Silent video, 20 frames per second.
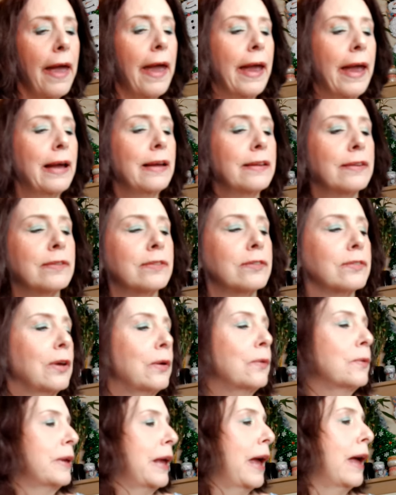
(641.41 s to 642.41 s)
and
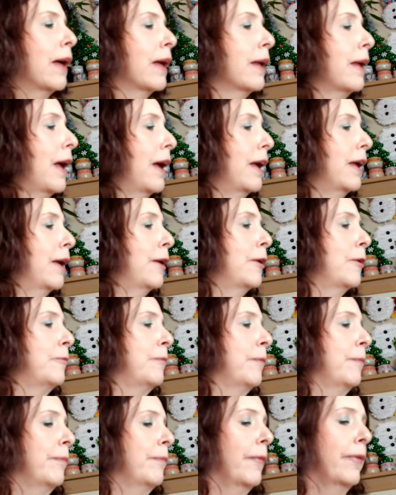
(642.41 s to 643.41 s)
so yeah,
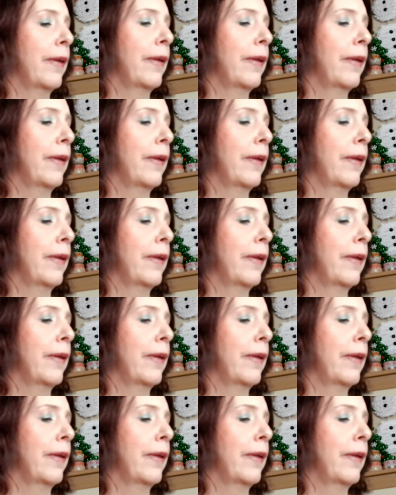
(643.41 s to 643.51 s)
um,